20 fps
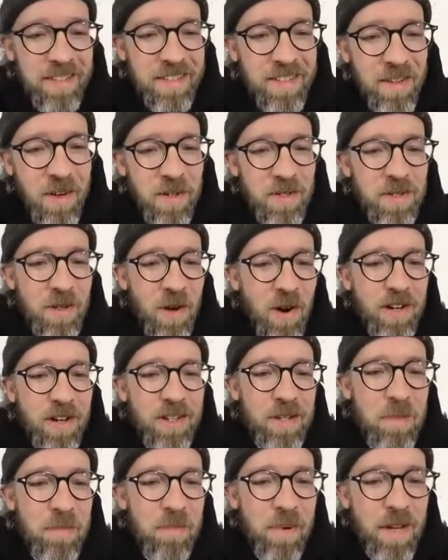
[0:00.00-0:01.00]
You know, it's
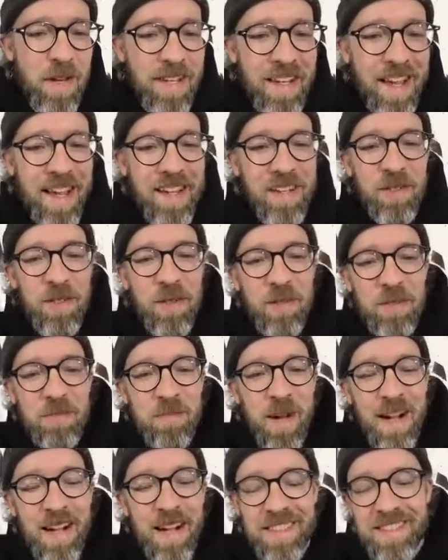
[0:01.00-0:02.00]
harder to break out of those
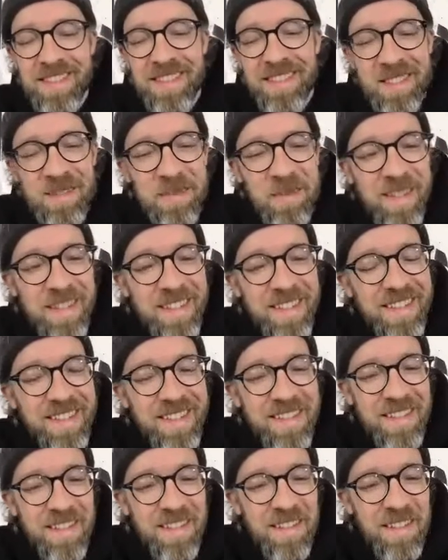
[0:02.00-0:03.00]
boxes.
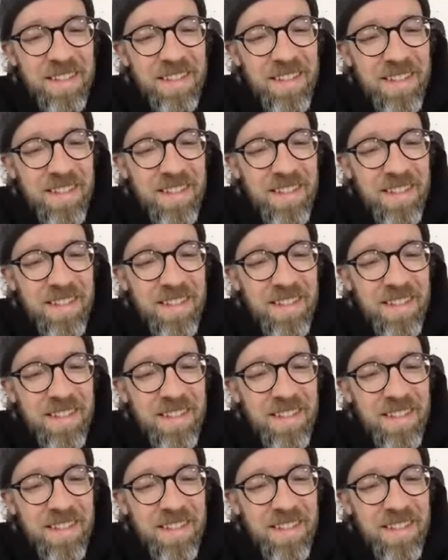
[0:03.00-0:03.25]
You know?